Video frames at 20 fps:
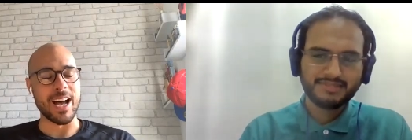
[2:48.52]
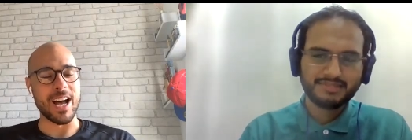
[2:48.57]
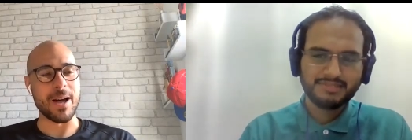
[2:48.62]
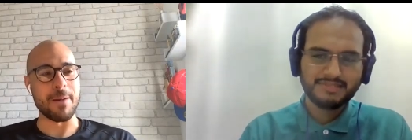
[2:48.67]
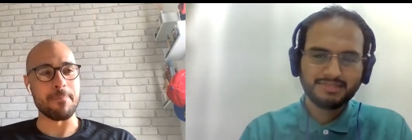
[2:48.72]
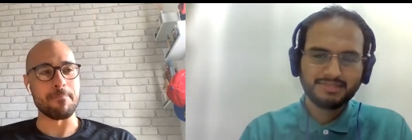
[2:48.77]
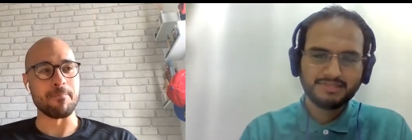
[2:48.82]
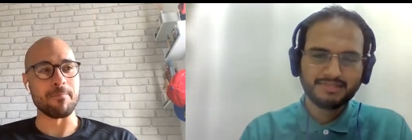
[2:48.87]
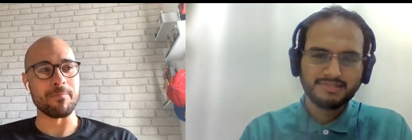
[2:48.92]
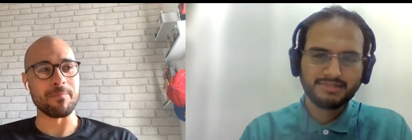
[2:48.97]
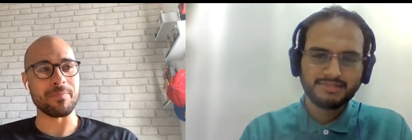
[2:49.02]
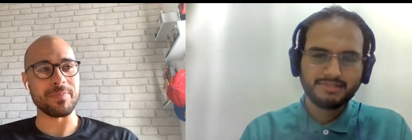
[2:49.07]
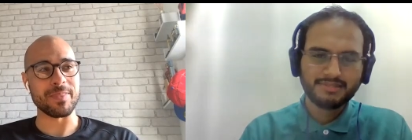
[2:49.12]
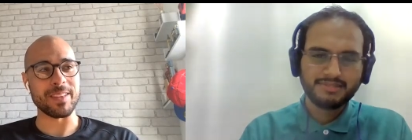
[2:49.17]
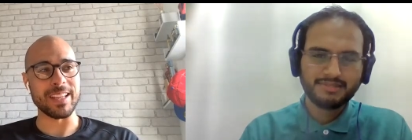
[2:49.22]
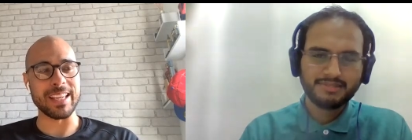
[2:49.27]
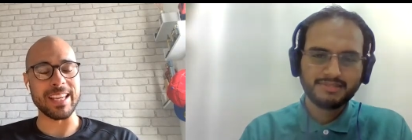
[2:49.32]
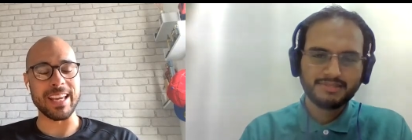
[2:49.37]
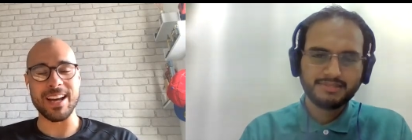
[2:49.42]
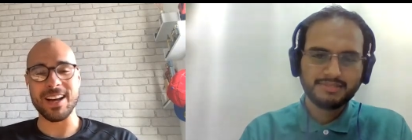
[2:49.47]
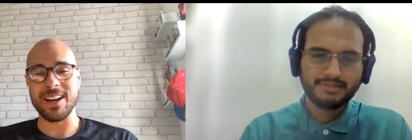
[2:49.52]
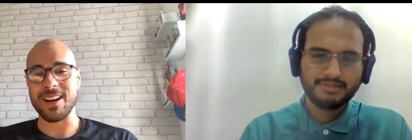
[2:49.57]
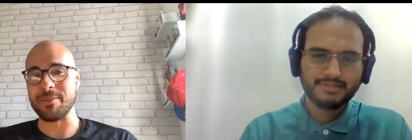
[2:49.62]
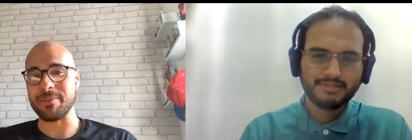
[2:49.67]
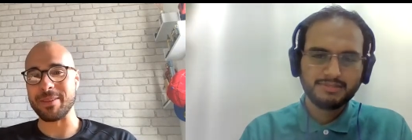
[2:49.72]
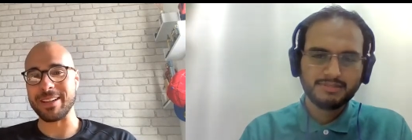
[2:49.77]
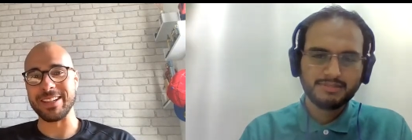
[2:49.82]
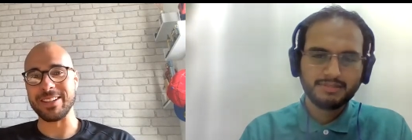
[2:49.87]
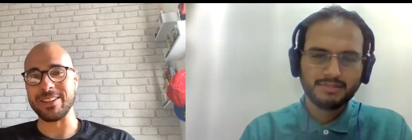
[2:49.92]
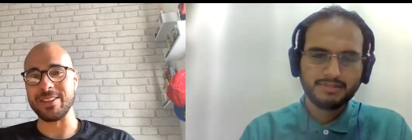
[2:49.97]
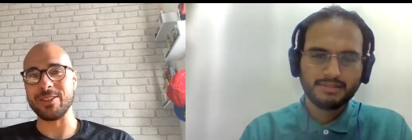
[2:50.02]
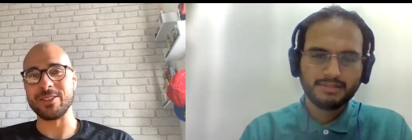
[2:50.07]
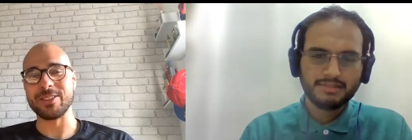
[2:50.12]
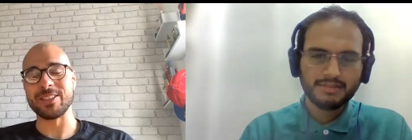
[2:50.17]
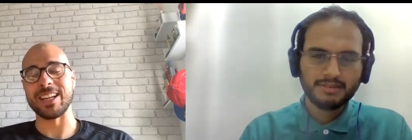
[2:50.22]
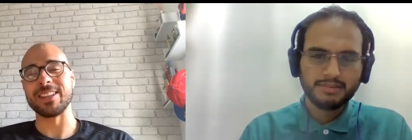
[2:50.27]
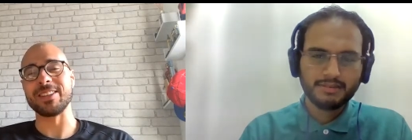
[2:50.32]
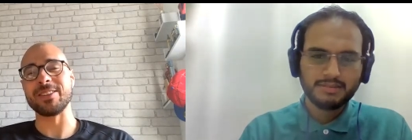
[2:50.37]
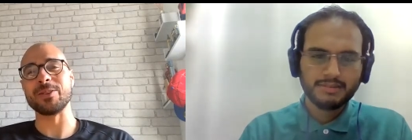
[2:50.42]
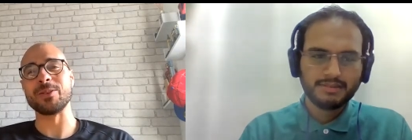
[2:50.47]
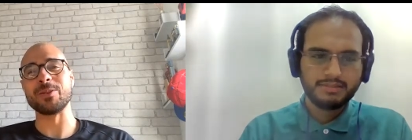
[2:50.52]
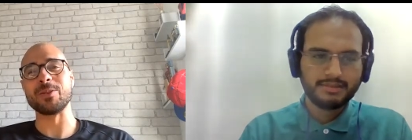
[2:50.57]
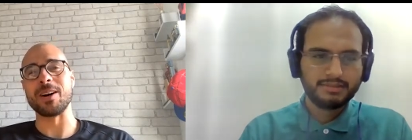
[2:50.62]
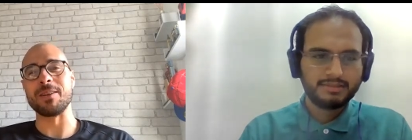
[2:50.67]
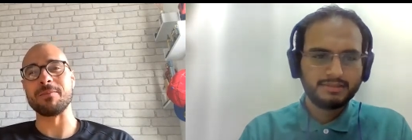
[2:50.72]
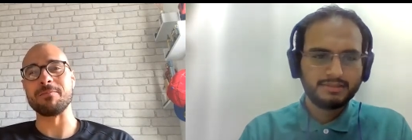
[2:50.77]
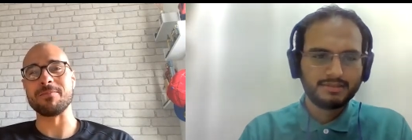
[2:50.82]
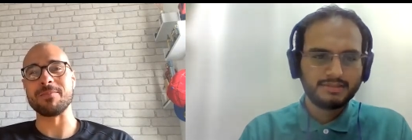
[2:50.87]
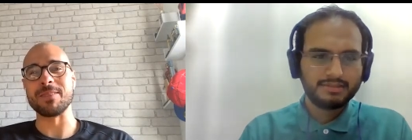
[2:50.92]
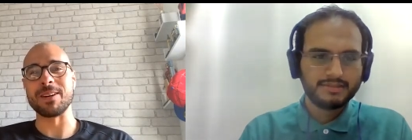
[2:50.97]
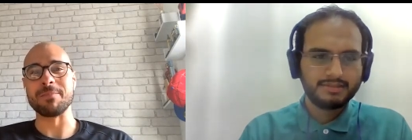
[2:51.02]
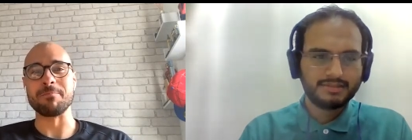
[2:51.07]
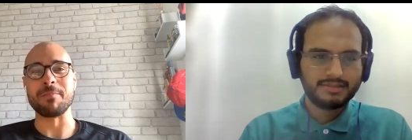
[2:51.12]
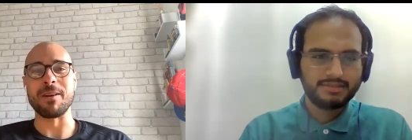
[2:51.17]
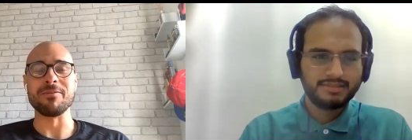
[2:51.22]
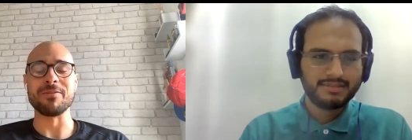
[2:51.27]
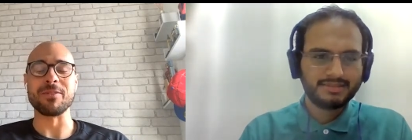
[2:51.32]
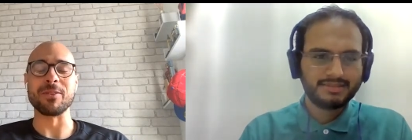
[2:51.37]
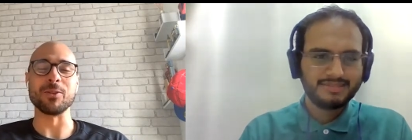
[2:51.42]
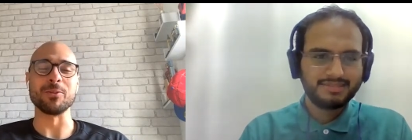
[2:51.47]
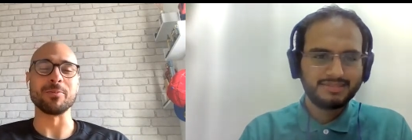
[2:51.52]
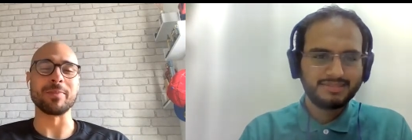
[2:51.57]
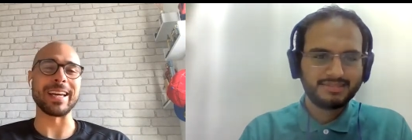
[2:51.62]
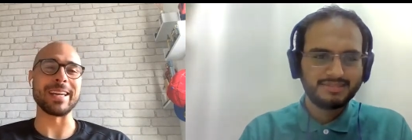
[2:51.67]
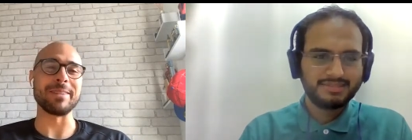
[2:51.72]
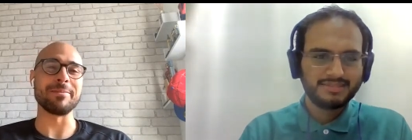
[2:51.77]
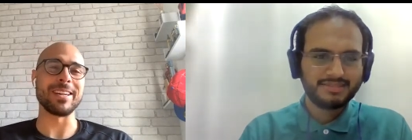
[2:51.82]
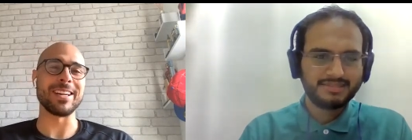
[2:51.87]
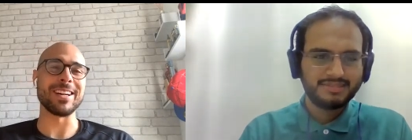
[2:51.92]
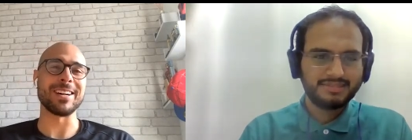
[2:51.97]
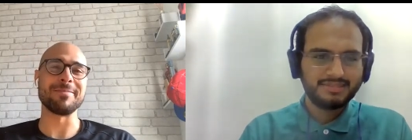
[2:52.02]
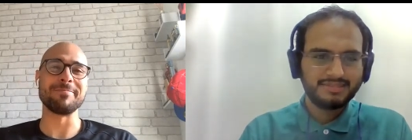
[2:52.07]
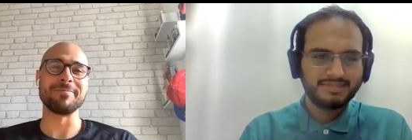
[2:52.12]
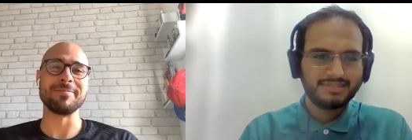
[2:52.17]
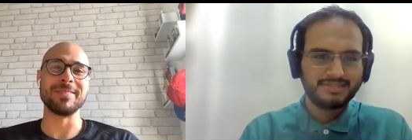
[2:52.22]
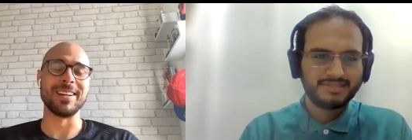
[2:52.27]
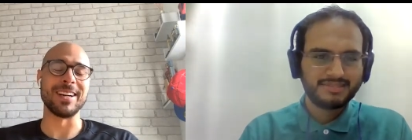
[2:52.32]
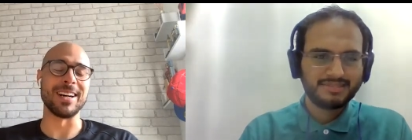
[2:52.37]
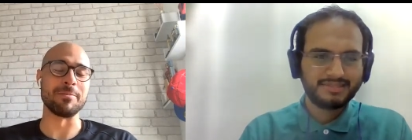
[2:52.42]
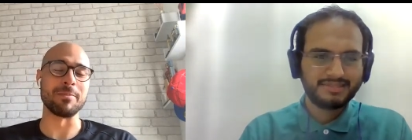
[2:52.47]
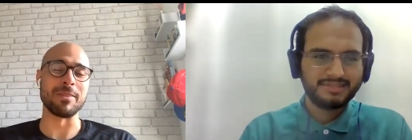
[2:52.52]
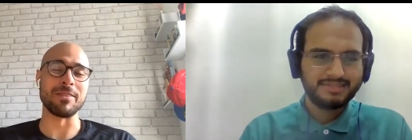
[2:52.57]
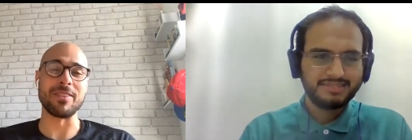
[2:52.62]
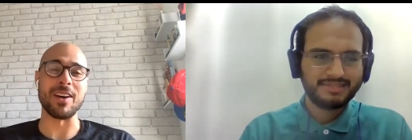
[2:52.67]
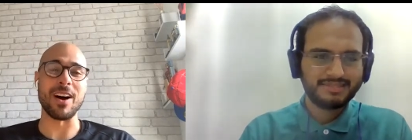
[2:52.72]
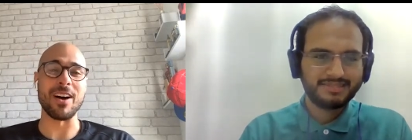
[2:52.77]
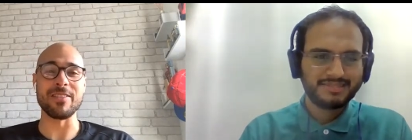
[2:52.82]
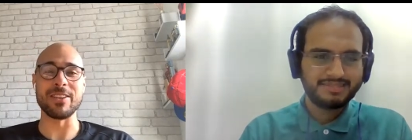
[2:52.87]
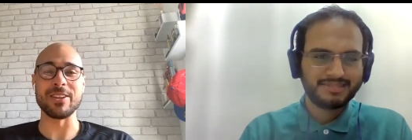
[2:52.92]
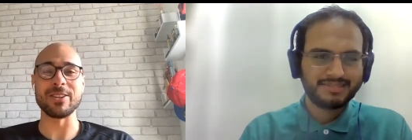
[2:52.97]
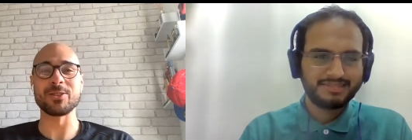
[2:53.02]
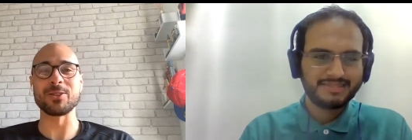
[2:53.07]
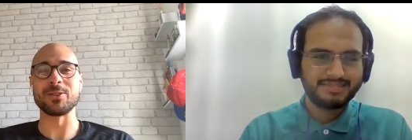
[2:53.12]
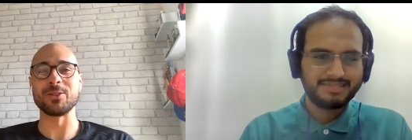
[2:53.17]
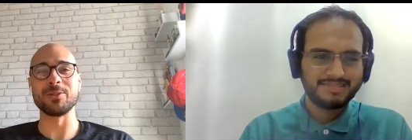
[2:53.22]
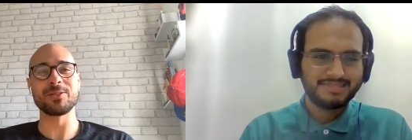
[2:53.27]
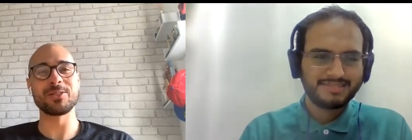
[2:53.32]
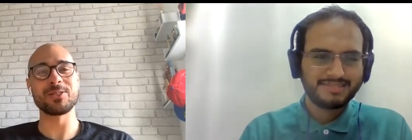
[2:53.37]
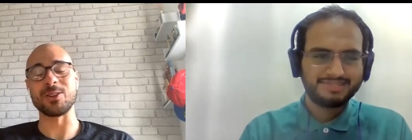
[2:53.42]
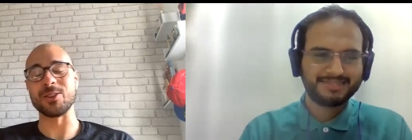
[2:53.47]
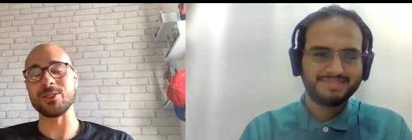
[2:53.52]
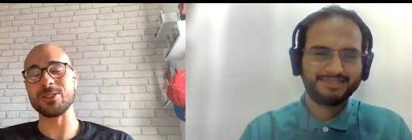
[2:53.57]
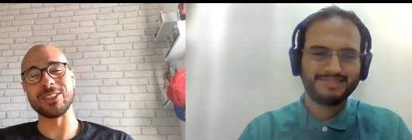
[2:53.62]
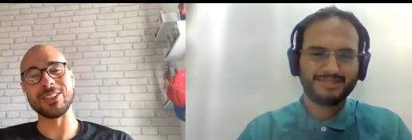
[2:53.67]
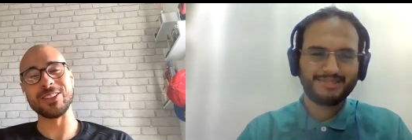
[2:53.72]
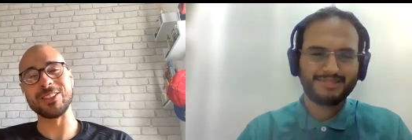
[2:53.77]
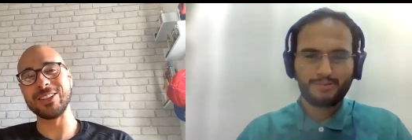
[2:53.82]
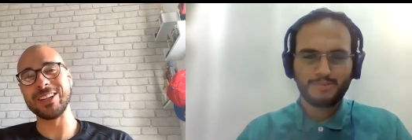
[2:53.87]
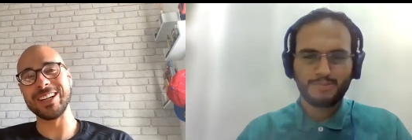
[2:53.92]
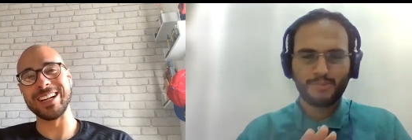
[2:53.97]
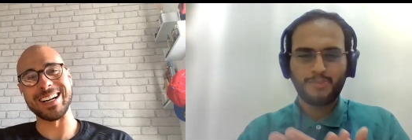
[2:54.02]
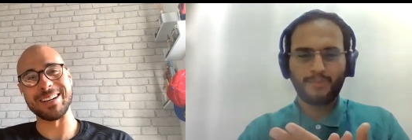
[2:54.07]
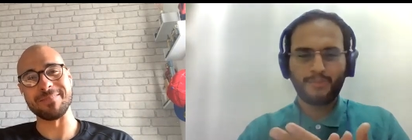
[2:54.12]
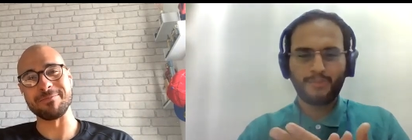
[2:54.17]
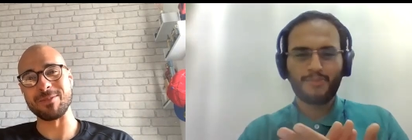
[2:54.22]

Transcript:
Speaker 1: um, yeah, I mean, you said you're a, a month old baby. I'm I'm a five years old toddler.